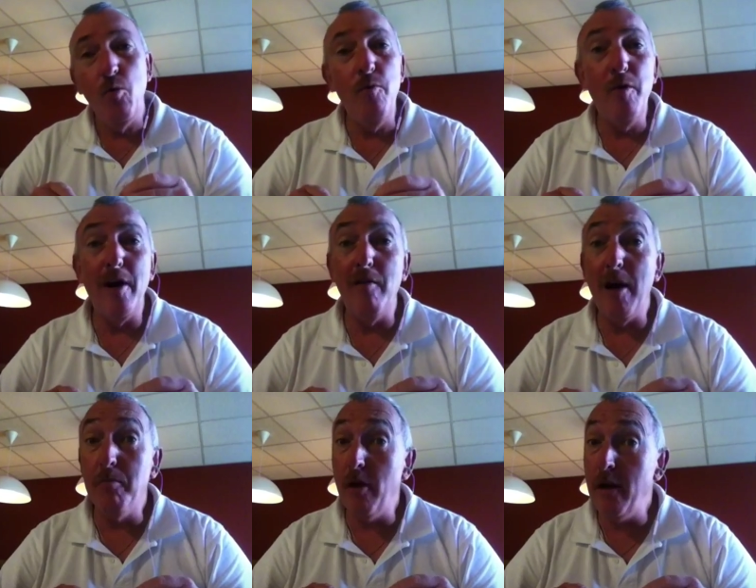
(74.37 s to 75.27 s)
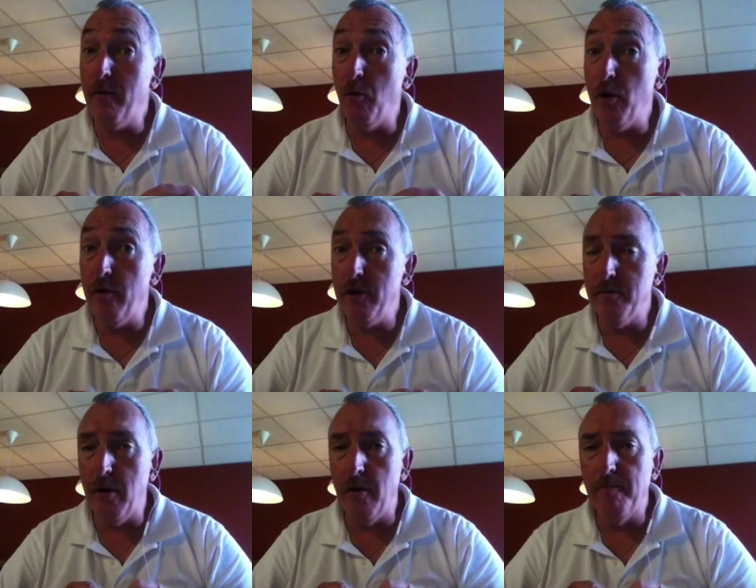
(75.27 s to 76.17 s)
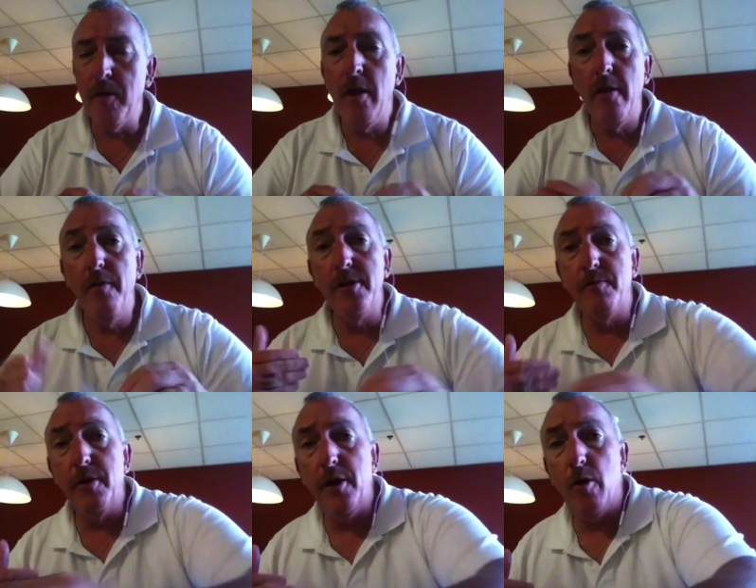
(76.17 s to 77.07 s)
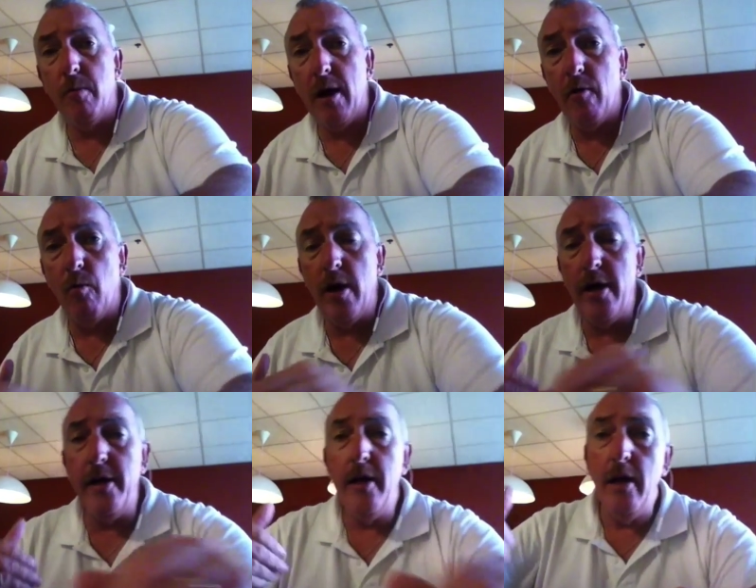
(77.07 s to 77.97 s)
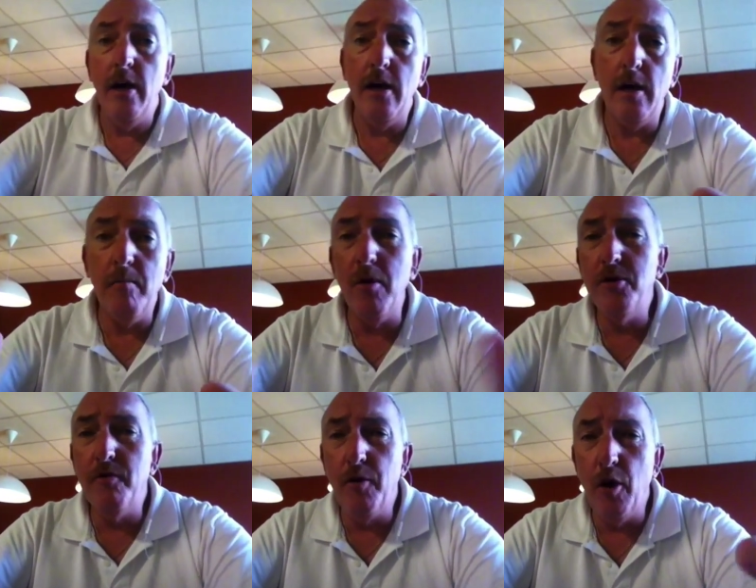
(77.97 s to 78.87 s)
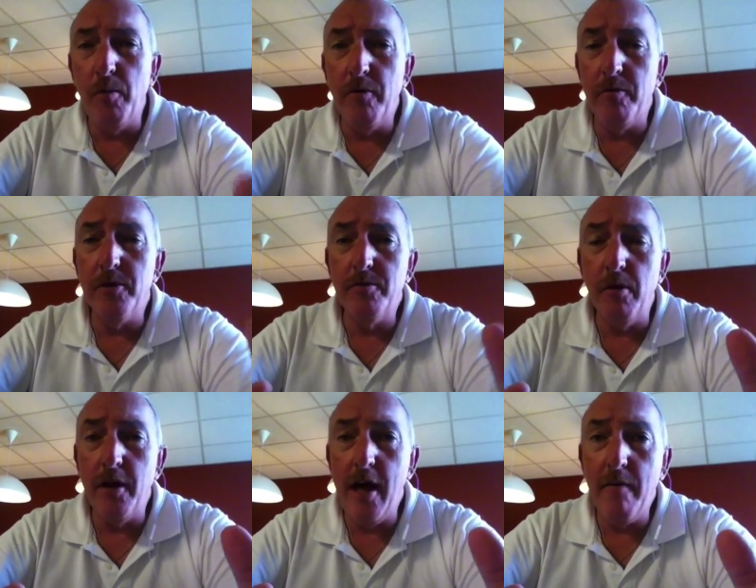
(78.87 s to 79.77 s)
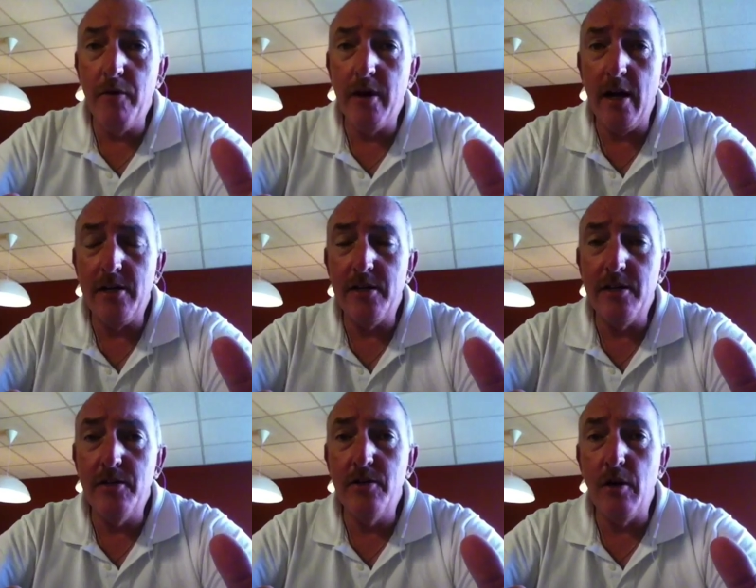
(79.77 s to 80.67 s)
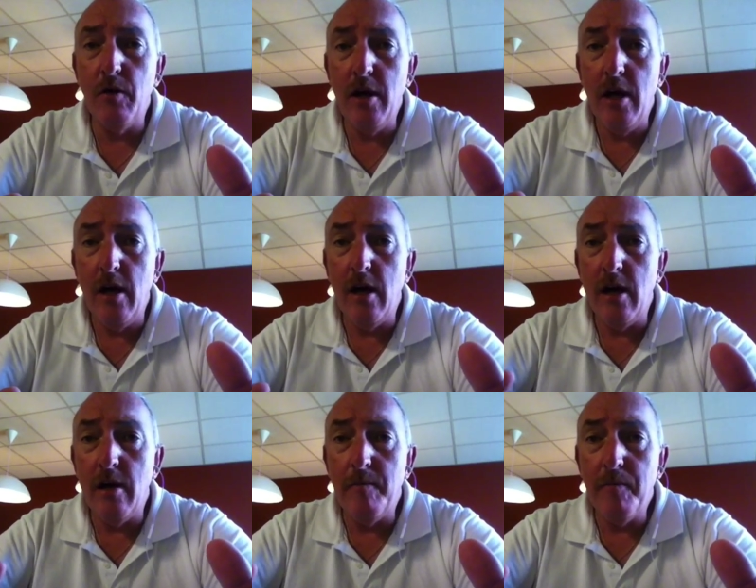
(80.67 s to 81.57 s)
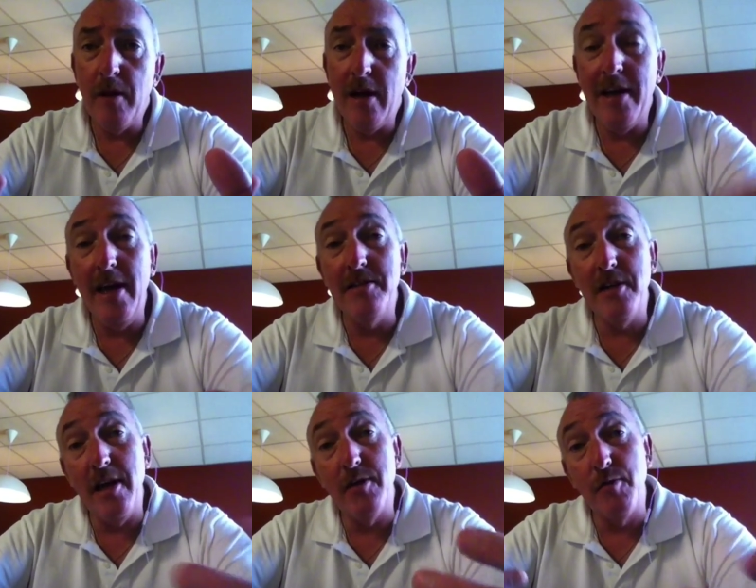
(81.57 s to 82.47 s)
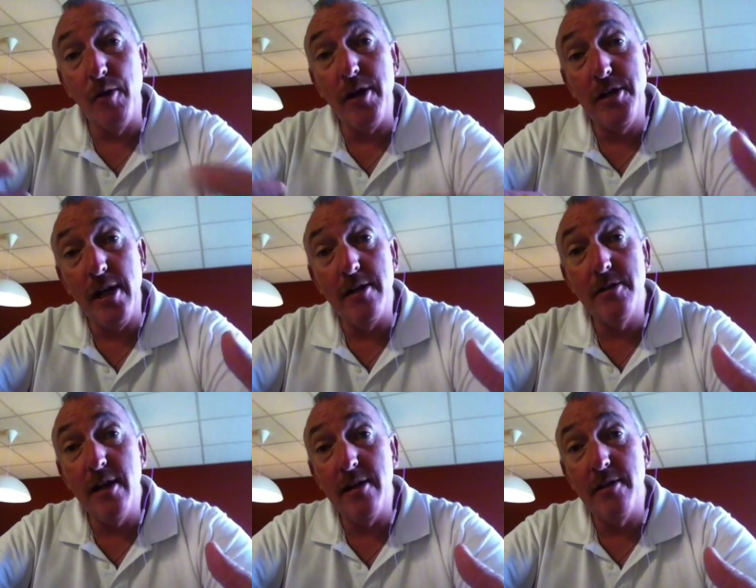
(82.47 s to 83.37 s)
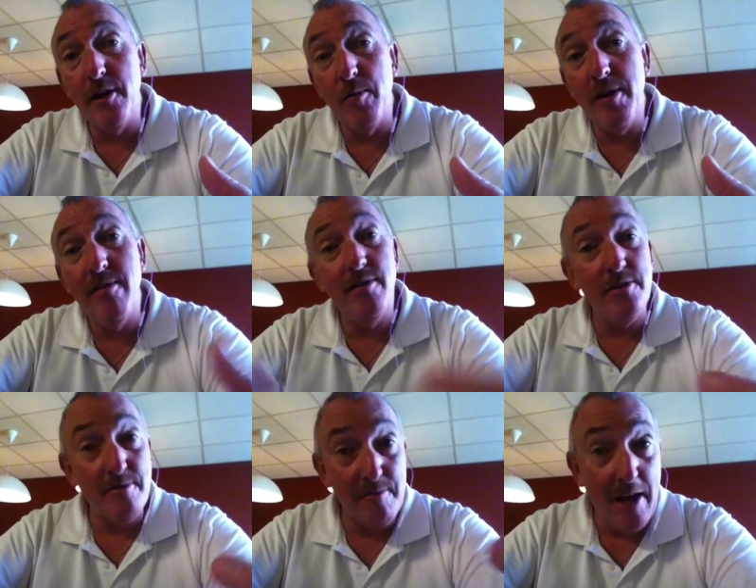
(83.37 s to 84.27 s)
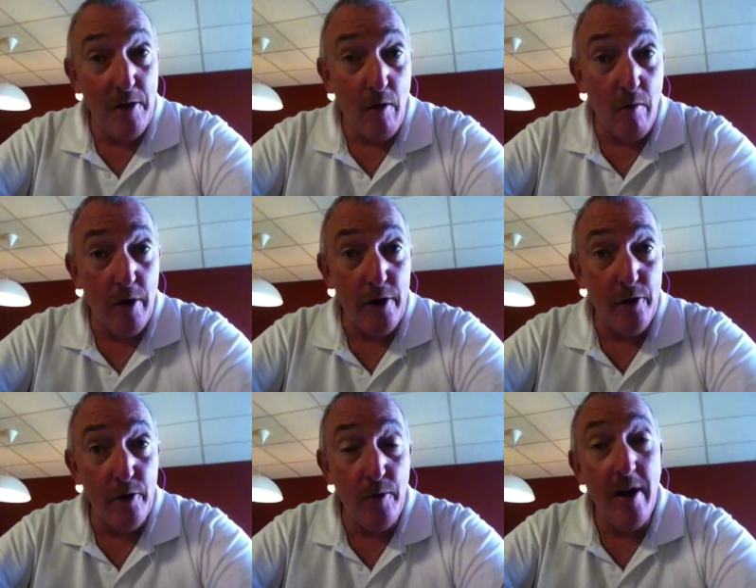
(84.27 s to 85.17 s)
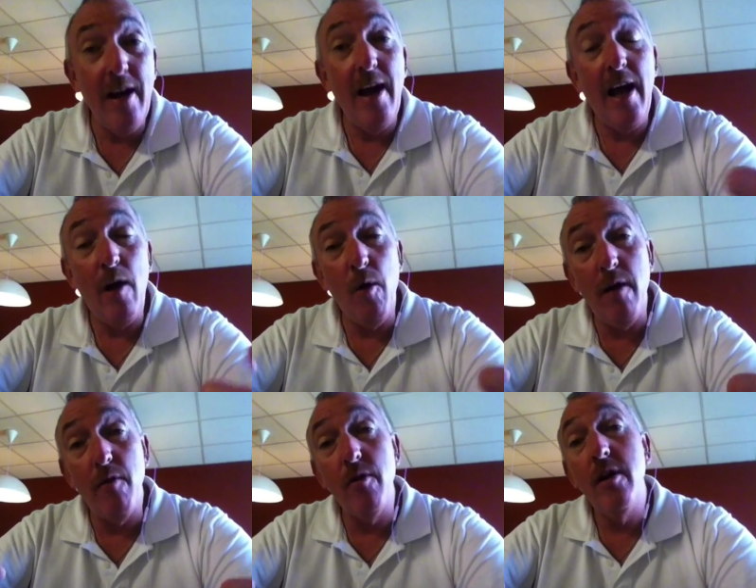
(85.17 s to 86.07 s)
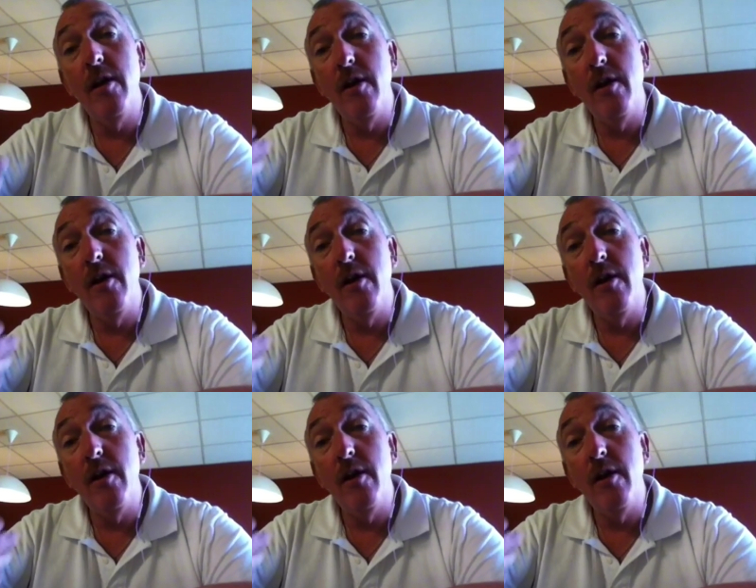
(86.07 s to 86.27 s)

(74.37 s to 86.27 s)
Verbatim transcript: We've got a lot planned for you this month. This video, by the way, uh, most of you know me from display advertising, so uh, I can't say it's really a chance to get to know me because that you already do. However,